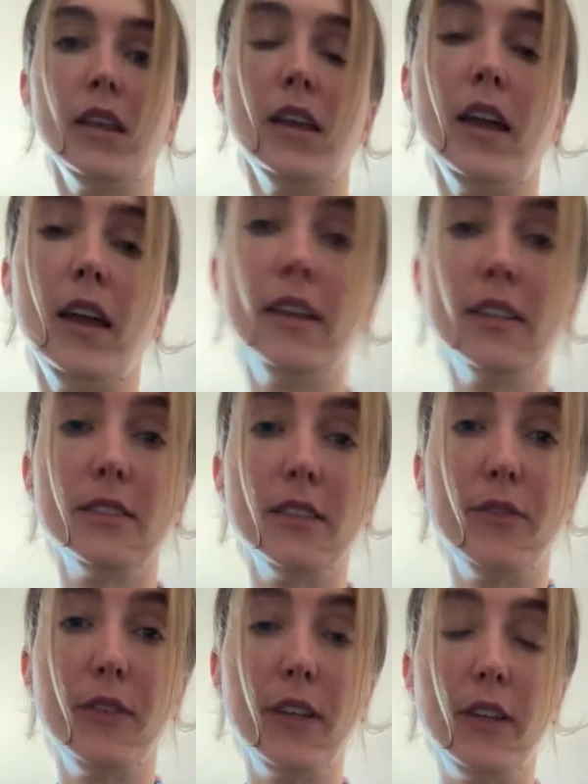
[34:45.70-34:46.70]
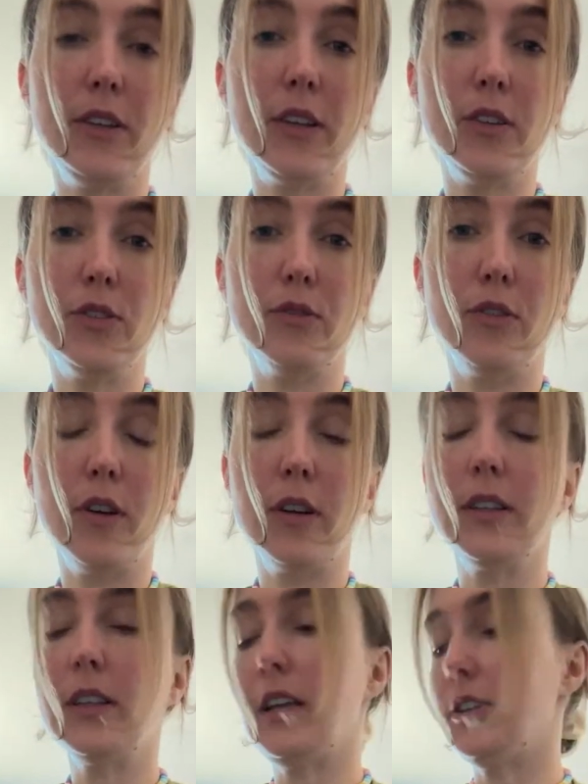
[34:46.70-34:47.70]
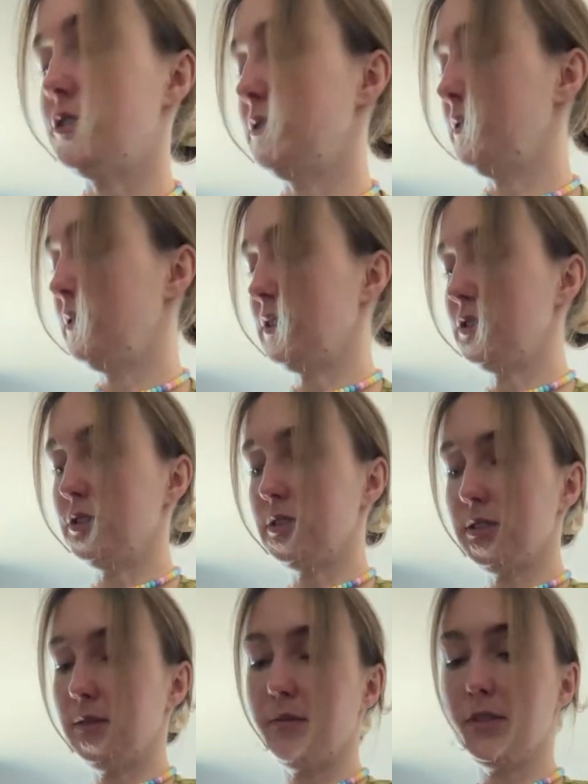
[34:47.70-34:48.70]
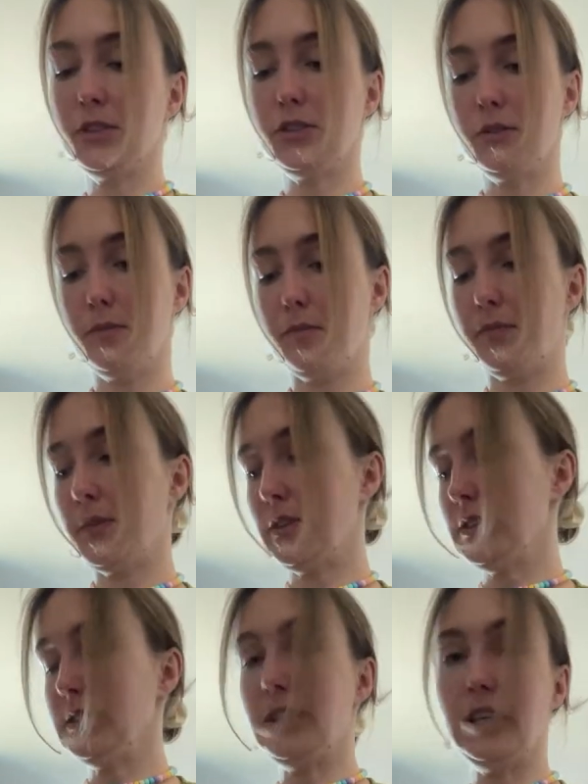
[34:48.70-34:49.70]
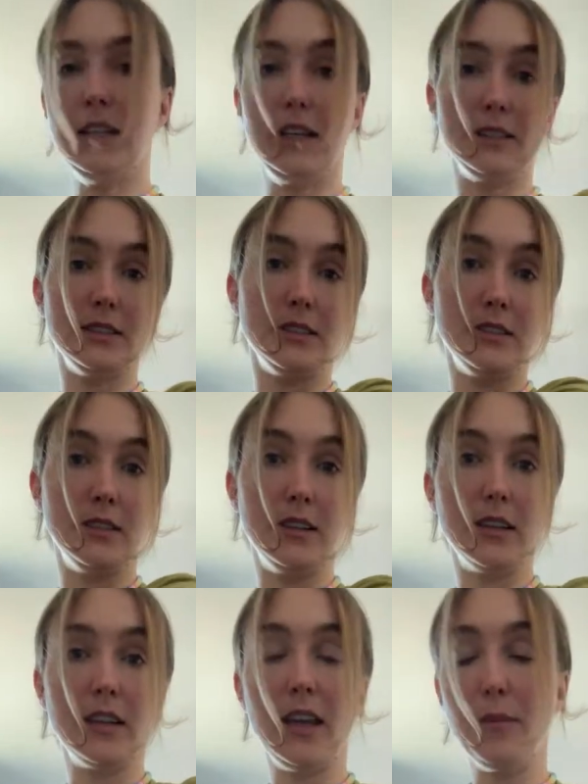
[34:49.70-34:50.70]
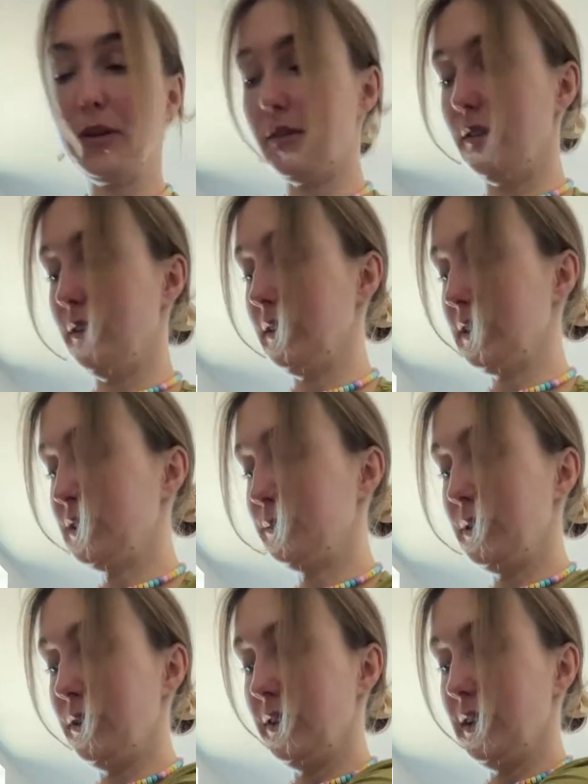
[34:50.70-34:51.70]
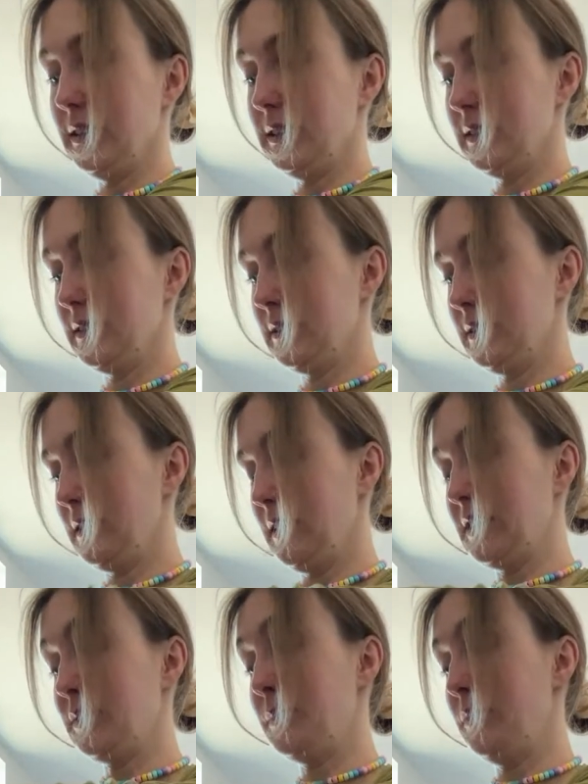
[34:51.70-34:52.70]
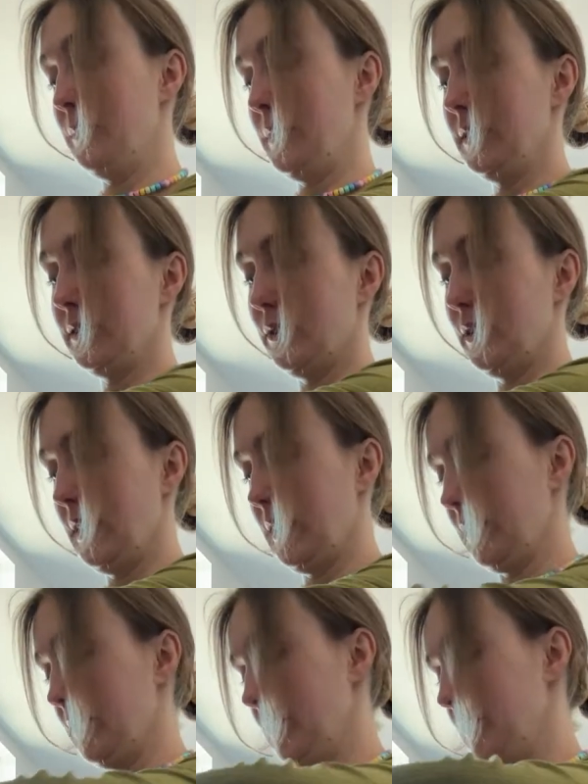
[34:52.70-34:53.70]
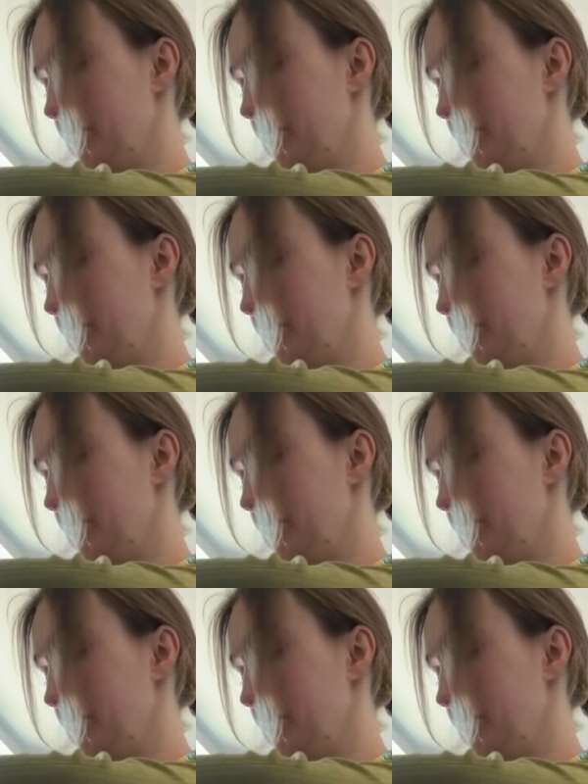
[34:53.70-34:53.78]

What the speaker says: And there's nothing you can do wrong in the kitchen. There's just to see it as a chemical experiment, or like a,